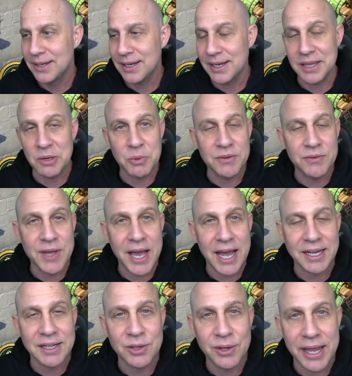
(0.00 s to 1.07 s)
And then we've
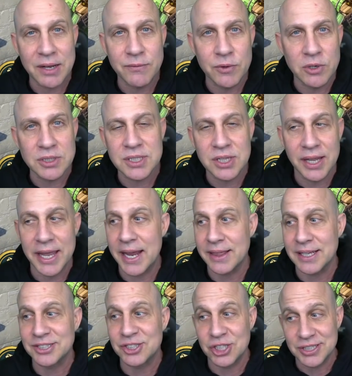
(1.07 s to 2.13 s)
got Clan vs. Clan
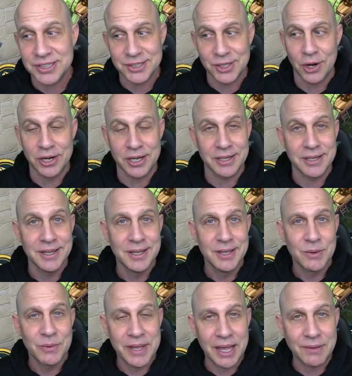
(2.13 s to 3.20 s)
that just started.
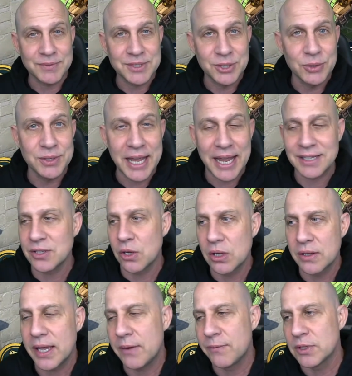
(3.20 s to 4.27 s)
We have 2 days on
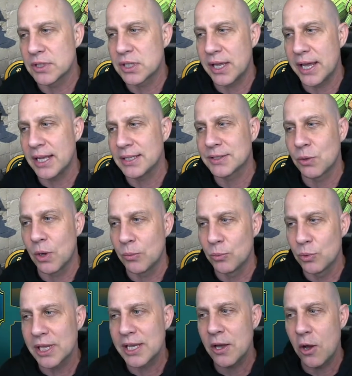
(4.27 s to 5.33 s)
Clan vs. Clan, so I'm
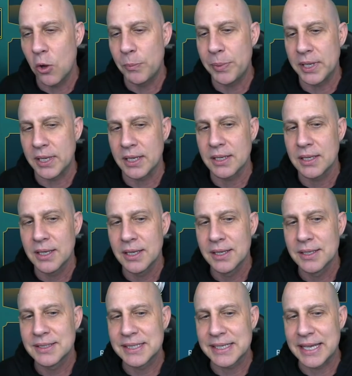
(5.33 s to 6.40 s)
hoping
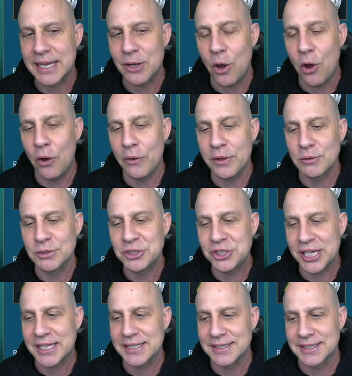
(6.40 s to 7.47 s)
to get all those
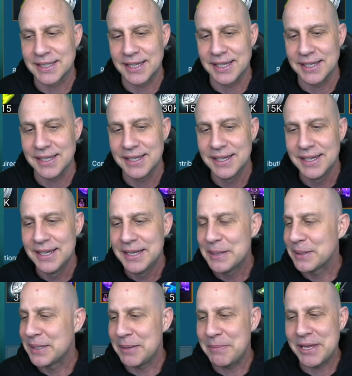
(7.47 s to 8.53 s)
chickens again.
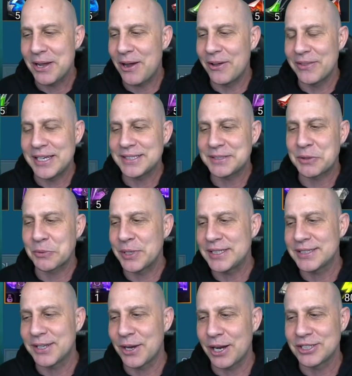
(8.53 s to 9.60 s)
Give me all these
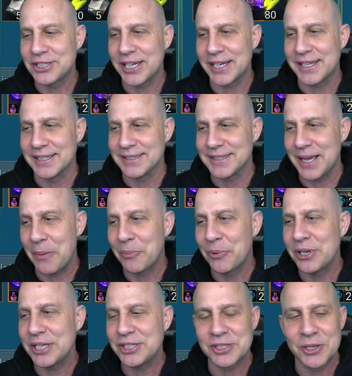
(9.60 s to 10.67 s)
3-star chickens. I'm
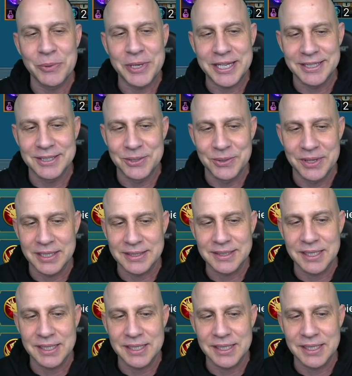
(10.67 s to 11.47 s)
pretty sure we can do this.